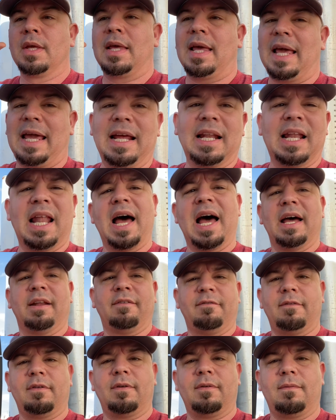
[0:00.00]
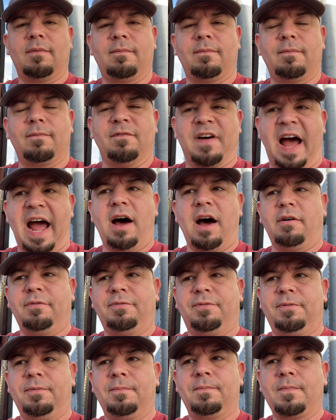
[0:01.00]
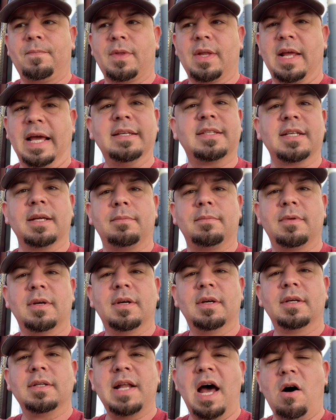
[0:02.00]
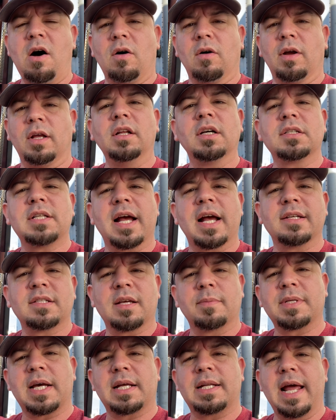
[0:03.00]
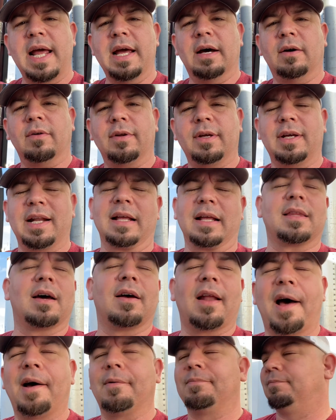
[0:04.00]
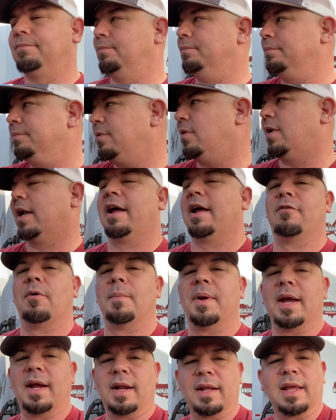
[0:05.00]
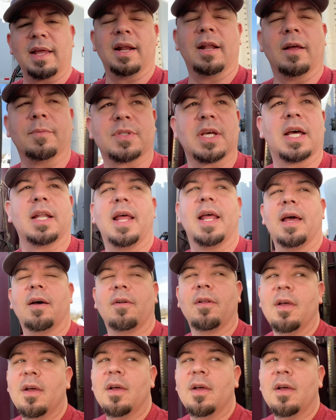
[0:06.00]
inline valve." He said, "Dog, it looks like it's upside down." And I thought, whatever, man, it ain't upside down.